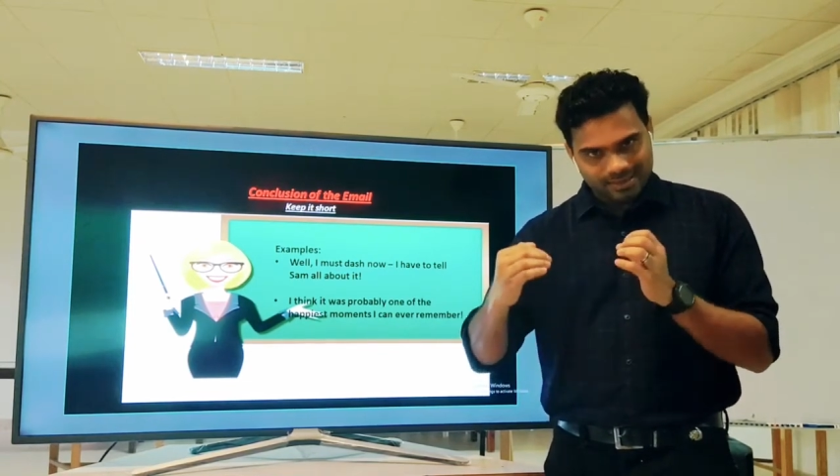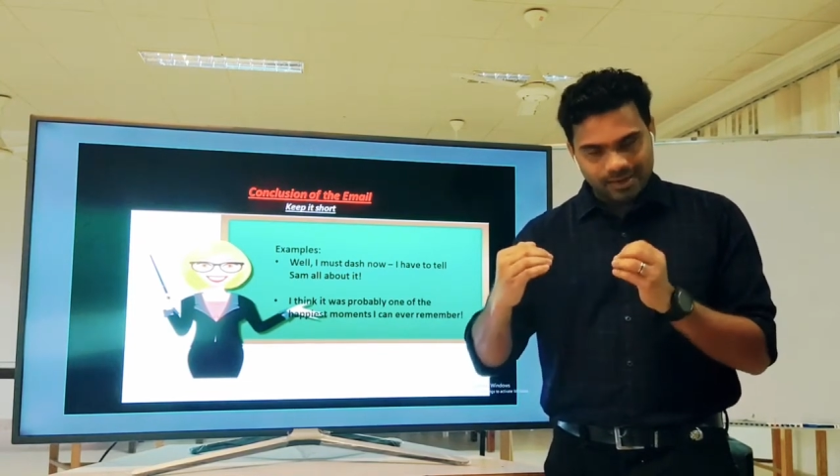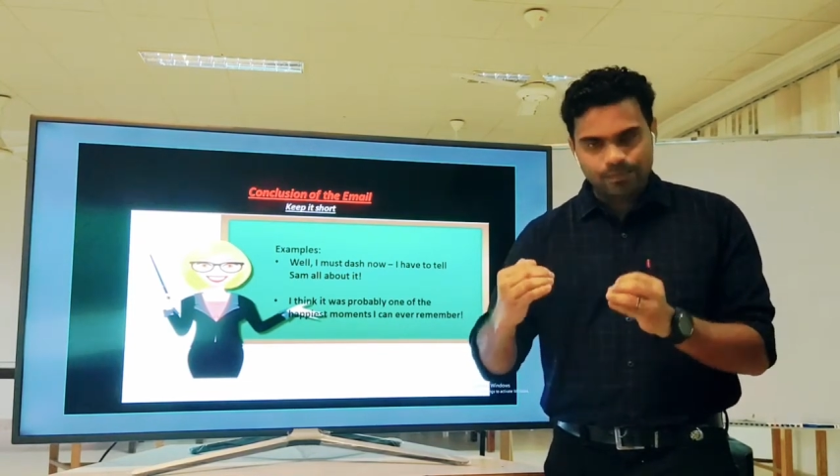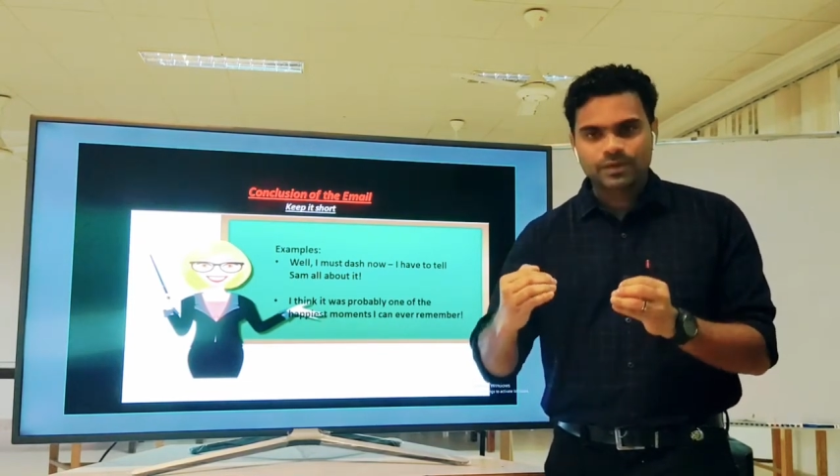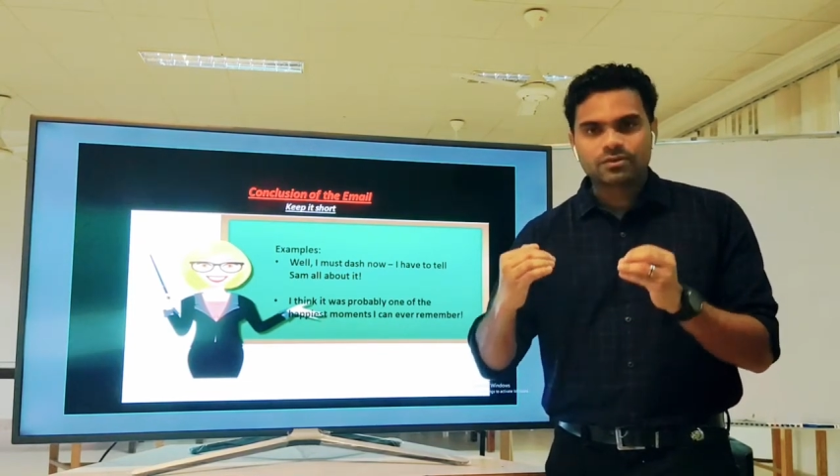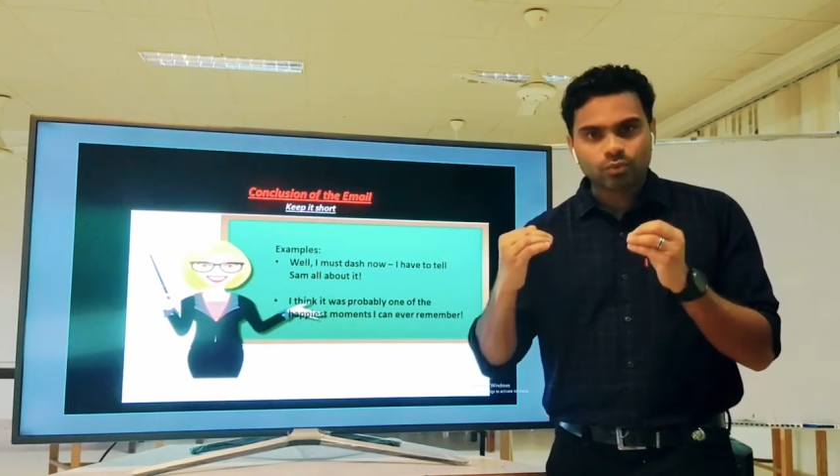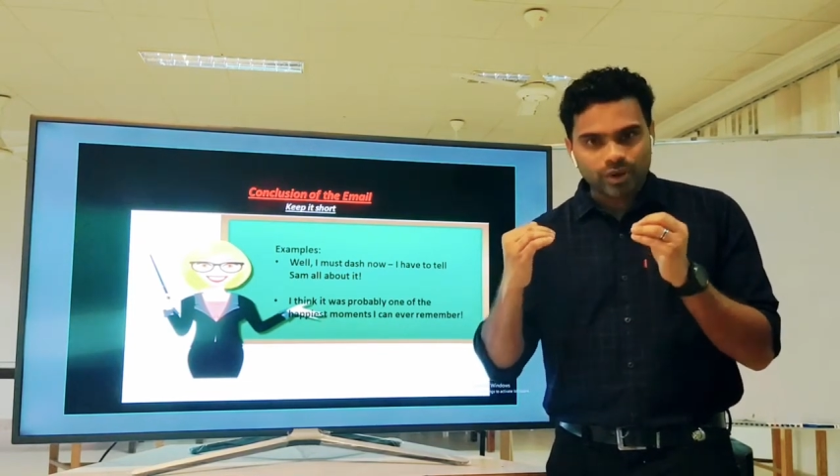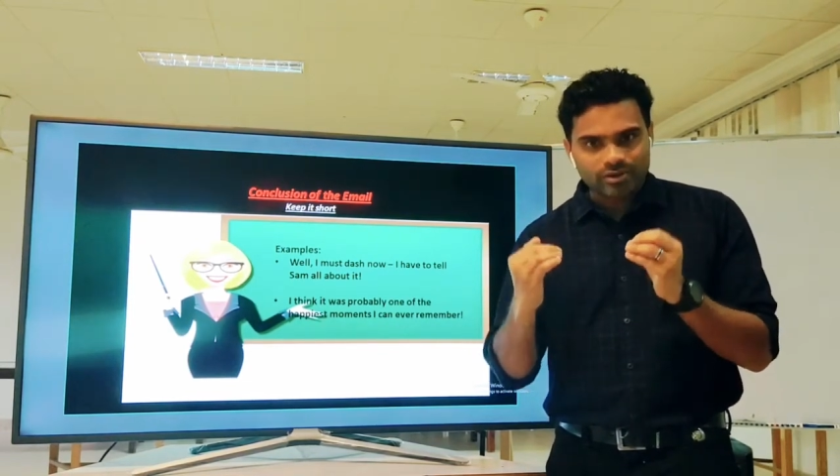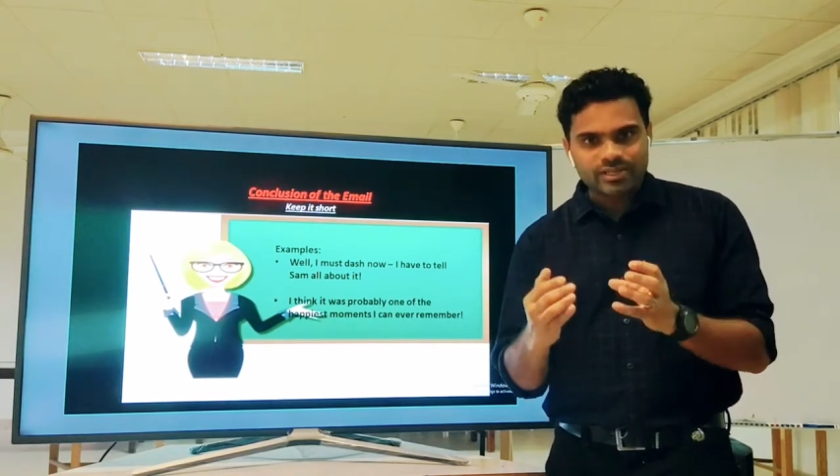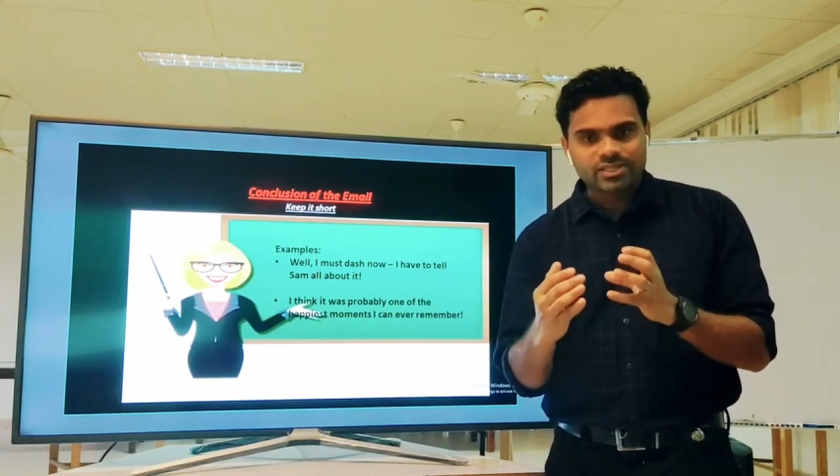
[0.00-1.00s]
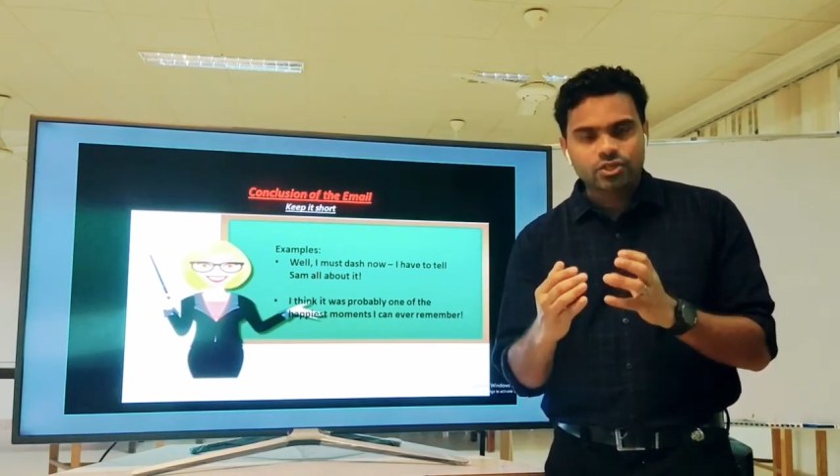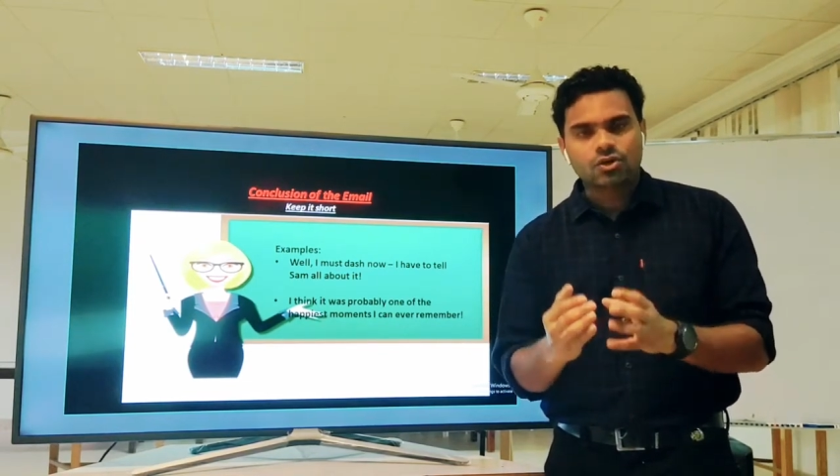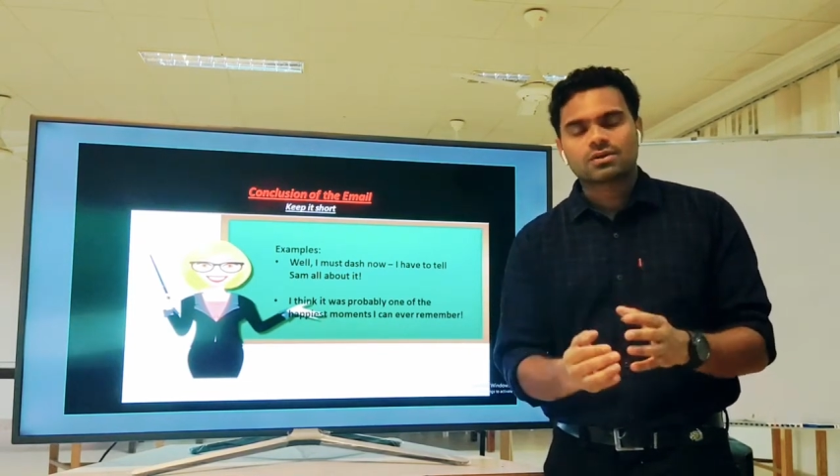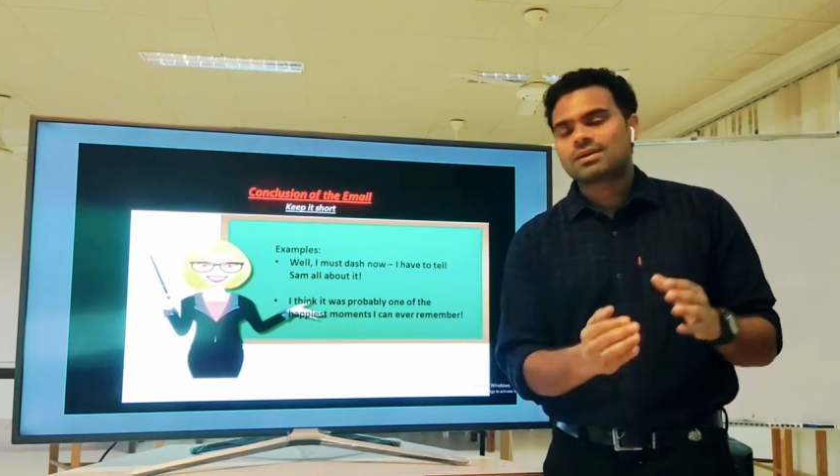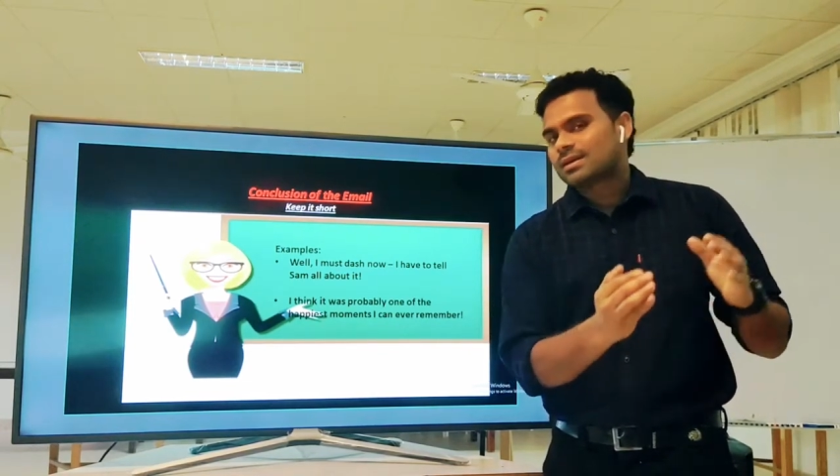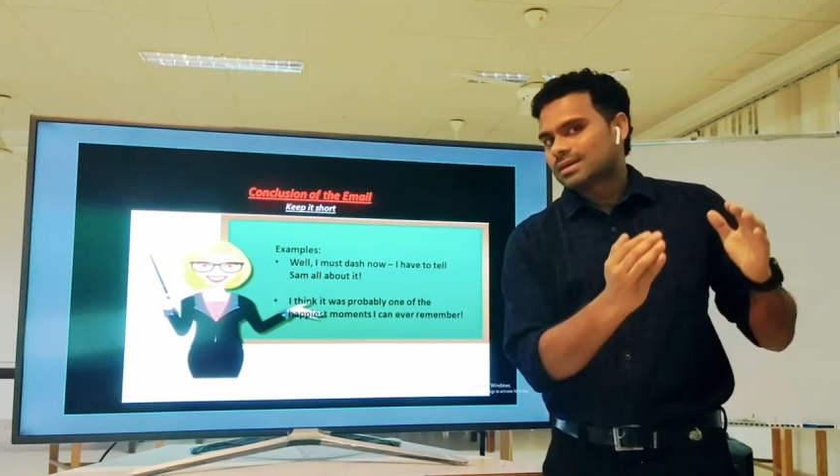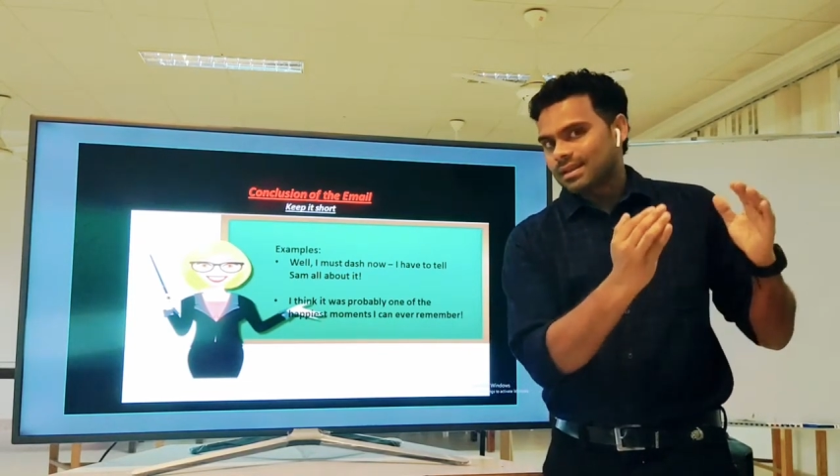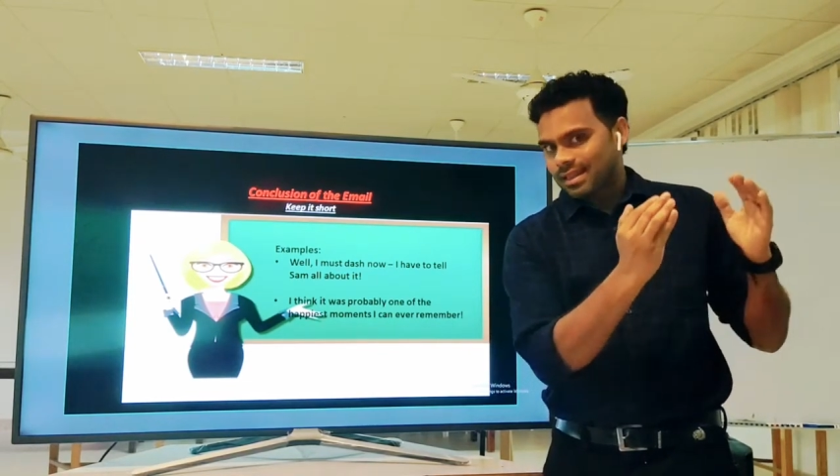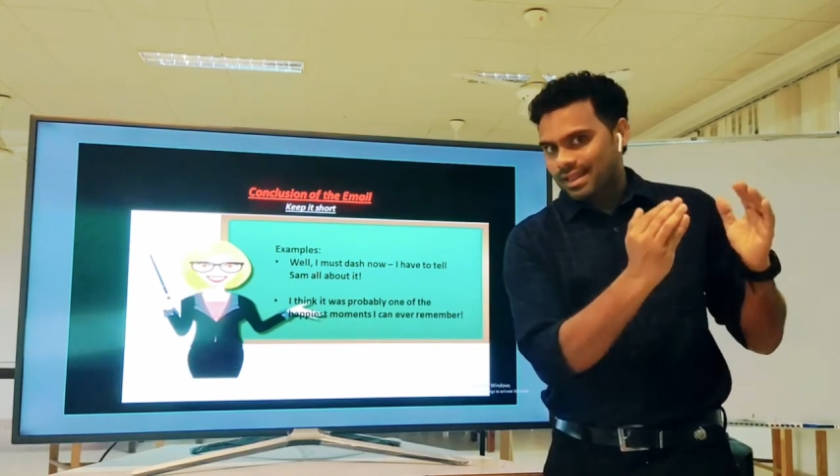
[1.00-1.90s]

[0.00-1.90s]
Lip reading: Keep it very short,